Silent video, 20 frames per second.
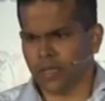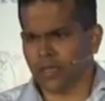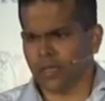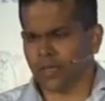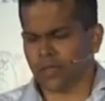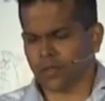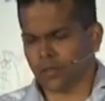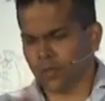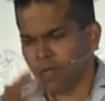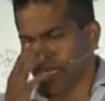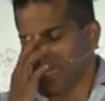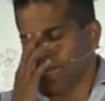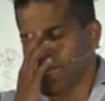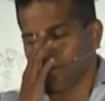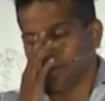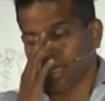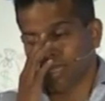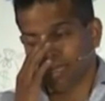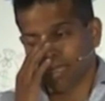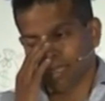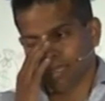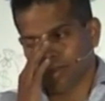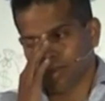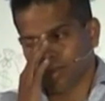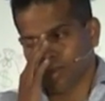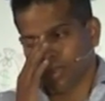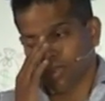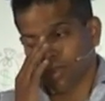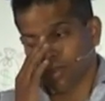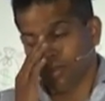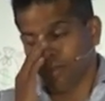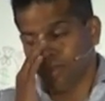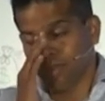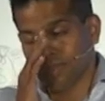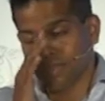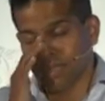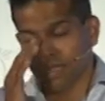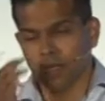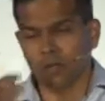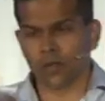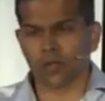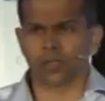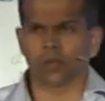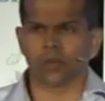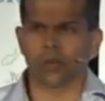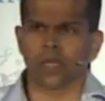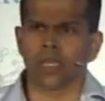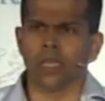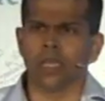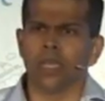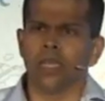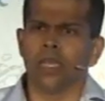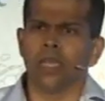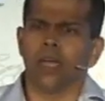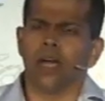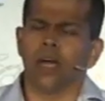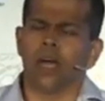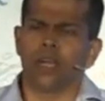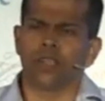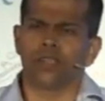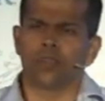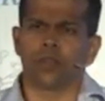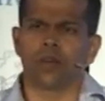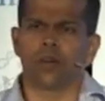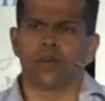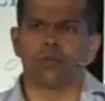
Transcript: I was working at about 6 o'clock in the office, and he goes to me, Arj,